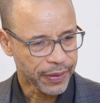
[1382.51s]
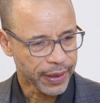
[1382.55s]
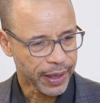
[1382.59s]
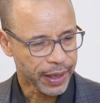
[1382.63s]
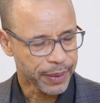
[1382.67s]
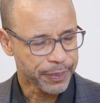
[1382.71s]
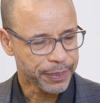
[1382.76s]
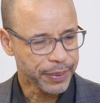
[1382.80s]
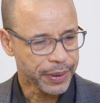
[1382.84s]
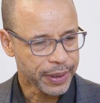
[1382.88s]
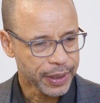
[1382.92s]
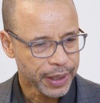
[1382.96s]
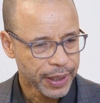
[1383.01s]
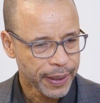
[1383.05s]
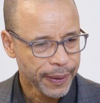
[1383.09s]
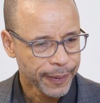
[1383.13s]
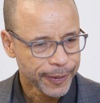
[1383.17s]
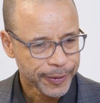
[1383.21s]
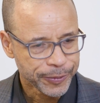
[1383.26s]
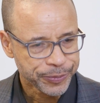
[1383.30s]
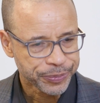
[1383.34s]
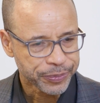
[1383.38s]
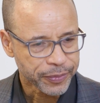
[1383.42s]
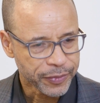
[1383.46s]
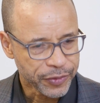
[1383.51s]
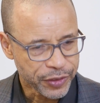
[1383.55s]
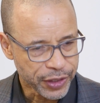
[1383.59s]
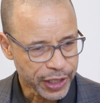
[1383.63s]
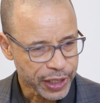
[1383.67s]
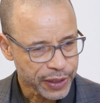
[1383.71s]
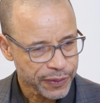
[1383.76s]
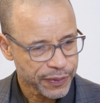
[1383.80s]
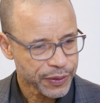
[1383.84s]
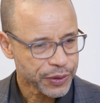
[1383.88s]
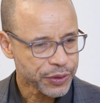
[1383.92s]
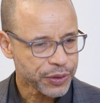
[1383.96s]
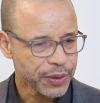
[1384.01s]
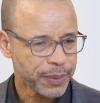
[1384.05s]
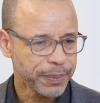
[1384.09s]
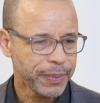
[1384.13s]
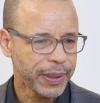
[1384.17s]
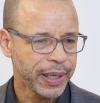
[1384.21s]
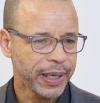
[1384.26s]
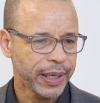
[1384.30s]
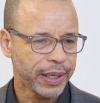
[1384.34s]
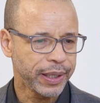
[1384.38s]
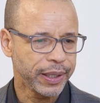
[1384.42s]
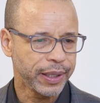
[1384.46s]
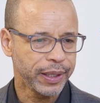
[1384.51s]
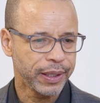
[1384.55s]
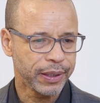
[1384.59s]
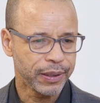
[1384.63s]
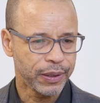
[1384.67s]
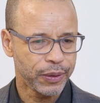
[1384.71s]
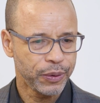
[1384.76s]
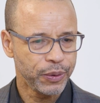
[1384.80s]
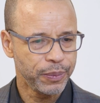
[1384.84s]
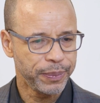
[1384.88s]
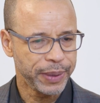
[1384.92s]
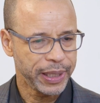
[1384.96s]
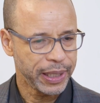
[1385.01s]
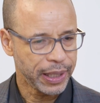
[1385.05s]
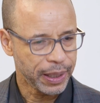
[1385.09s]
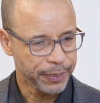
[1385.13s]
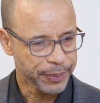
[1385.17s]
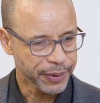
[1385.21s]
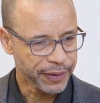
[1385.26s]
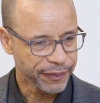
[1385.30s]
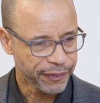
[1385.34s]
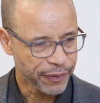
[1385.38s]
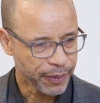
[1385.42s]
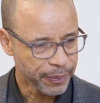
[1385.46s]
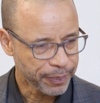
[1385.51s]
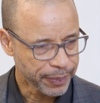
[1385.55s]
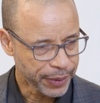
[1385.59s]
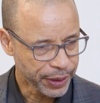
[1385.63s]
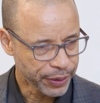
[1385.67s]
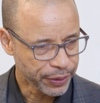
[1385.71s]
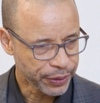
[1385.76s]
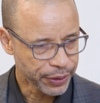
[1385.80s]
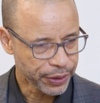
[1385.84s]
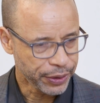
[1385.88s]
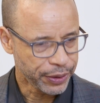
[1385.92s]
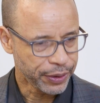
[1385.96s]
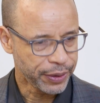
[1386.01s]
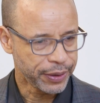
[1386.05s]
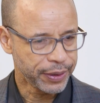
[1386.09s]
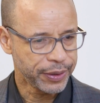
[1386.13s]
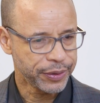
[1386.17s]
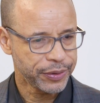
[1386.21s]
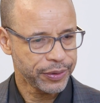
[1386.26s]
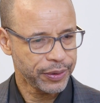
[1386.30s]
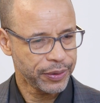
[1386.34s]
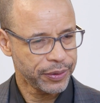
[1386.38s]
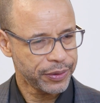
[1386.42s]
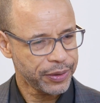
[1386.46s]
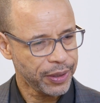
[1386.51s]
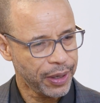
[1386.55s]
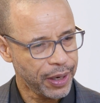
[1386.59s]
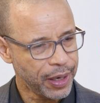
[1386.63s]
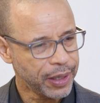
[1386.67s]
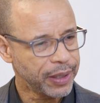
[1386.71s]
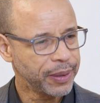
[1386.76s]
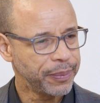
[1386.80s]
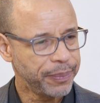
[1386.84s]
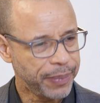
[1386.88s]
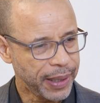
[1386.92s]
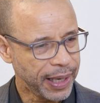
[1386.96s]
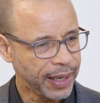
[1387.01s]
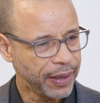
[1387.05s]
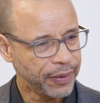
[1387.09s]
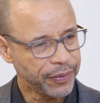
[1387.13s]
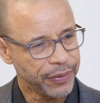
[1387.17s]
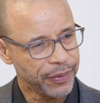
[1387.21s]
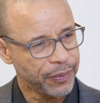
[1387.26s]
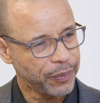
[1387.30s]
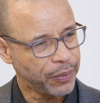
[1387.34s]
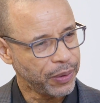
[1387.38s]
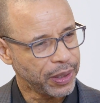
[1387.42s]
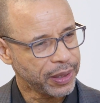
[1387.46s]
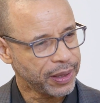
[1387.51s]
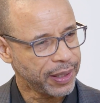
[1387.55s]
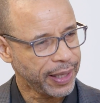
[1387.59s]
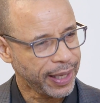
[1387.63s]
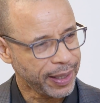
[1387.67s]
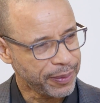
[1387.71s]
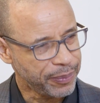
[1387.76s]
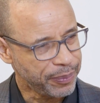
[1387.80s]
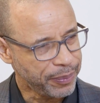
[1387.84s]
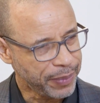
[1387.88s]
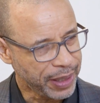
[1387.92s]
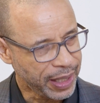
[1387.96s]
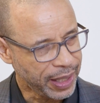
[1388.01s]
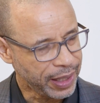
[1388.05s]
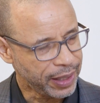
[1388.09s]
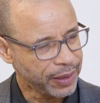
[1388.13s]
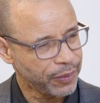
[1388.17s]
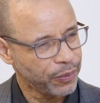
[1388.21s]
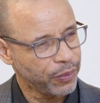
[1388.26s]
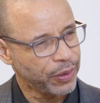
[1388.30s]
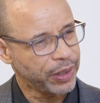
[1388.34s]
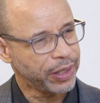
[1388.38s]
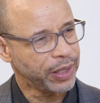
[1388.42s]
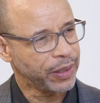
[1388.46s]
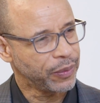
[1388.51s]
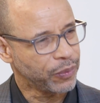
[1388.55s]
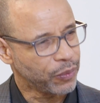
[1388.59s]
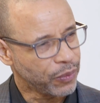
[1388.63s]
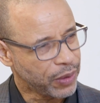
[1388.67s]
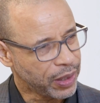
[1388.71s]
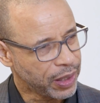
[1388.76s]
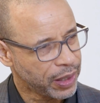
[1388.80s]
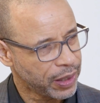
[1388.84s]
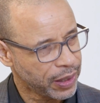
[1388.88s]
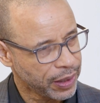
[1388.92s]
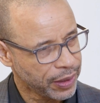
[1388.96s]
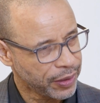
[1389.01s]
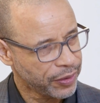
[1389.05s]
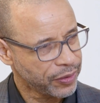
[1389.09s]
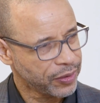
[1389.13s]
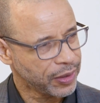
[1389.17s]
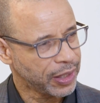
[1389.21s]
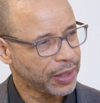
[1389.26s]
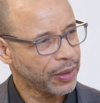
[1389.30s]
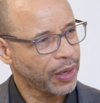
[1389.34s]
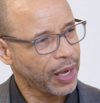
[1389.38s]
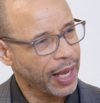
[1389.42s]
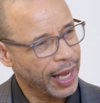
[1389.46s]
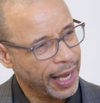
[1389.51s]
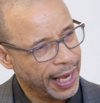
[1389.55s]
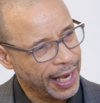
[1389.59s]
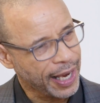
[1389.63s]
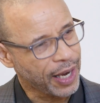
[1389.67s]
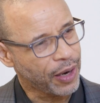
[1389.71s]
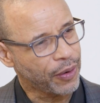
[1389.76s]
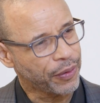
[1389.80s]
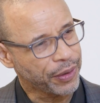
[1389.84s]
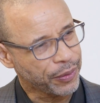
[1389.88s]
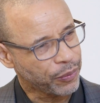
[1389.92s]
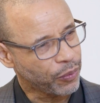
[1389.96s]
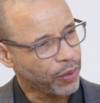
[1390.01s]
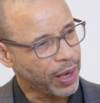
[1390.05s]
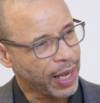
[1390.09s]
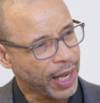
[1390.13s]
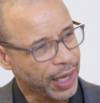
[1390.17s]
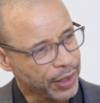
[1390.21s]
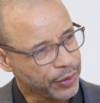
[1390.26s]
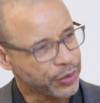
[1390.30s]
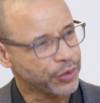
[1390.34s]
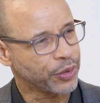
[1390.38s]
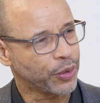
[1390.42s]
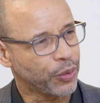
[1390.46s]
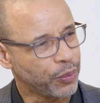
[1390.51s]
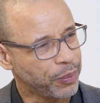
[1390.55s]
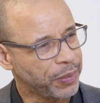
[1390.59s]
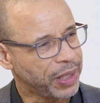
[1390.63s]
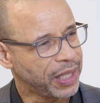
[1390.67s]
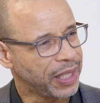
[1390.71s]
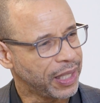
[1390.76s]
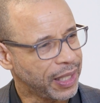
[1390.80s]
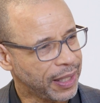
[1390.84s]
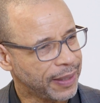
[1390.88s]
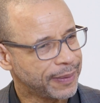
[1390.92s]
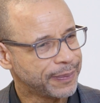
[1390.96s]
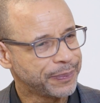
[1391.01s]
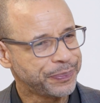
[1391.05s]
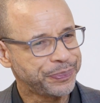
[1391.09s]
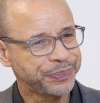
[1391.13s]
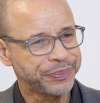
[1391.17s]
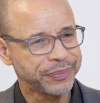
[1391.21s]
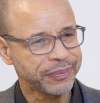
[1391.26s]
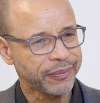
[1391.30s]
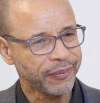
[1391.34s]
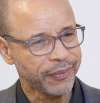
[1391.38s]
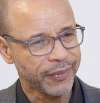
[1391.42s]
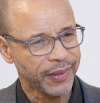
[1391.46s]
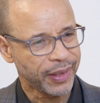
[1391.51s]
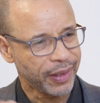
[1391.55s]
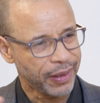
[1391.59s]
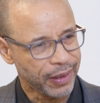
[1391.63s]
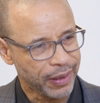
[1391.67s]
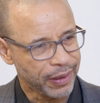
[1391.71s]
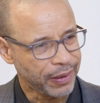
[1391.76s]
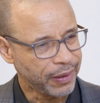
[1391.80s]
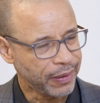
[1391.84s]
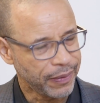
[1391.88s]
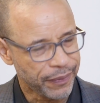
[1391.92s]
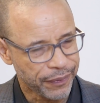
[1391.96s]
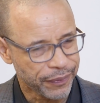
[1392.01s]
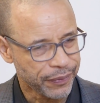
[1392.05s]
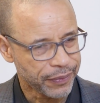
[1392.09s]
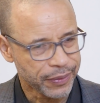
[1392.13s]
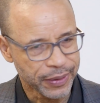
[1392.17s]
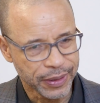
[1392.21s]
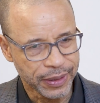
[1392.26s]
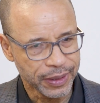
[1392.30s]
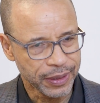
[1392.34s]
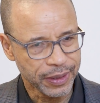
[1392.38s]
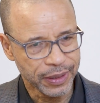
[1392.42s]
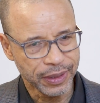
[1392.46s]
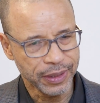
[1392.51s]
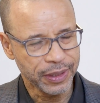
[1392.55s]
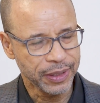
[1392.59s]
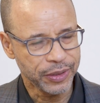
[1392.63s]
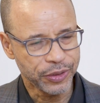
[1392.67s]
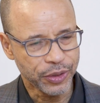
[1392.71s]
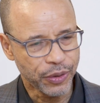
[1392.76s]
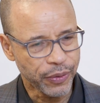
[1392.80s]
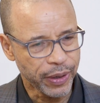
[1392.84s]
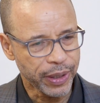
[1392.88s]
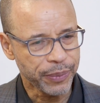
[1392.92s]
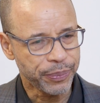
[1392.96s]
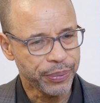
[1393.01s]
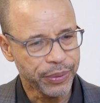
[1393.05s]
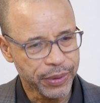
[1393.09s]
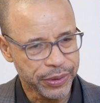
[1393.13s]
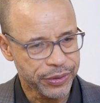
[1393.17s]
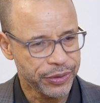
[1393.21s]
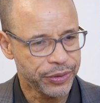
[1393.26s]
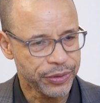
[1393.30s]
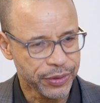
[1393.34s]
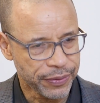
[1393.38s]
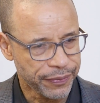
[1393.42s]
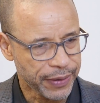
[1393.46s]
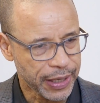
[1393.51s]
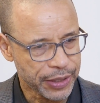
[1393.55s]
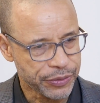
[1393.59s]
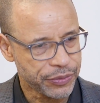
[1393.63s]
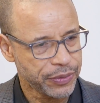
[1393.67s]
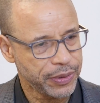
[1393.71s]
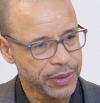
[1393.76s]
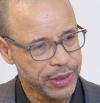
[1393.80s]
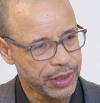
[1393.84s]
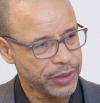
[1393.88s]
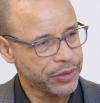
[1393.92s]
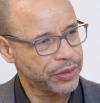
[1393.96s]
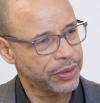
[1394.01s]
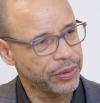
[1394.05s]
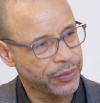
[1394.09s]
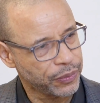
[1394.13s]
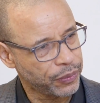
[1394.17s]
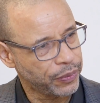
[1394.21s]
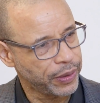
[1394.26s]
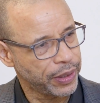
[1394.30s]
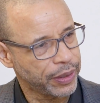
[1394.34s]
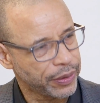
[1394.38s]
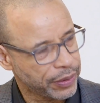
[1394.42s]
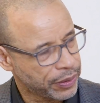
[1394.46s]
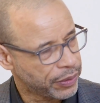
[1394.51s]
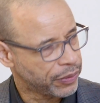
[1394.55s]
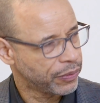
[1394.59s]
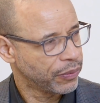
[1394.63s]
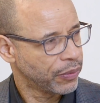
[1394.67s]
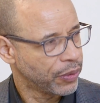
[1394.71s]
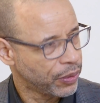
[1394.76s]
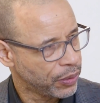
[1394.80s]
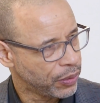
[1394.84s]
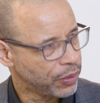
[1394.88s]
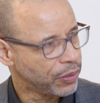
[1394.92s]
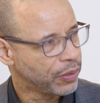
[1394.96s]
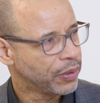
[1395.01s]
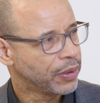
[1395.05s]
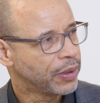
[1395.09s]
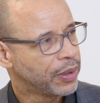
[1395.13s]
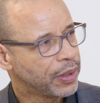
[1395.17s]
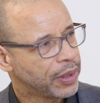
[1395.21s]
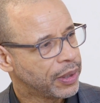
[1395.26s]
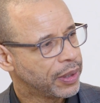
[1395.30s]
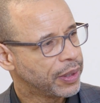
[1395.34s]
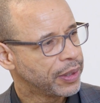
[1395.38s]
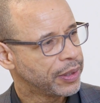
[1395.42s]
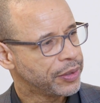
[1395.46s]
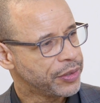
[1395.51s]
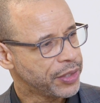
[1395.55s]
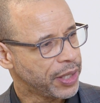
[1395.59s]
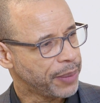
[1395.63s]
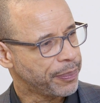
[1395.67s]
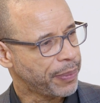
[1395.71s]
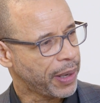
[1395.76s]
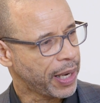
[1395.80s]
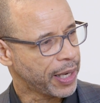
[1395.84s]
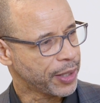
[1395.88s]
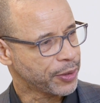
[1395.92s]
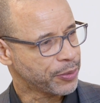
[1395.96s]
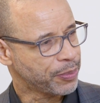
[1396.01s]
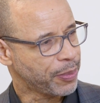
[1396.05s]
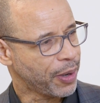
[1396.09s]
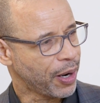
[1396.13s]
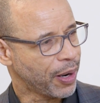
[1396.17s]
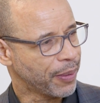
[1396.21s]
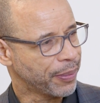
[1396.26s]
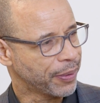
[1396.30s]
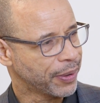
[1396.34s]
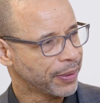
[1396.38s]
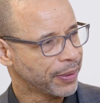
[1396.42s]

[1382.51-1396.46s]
that, but just for somebody who may not be familiar, so talk about what that meant, what it was, and how and why so many of these great preachers of our tradition went through J. Pius Barber.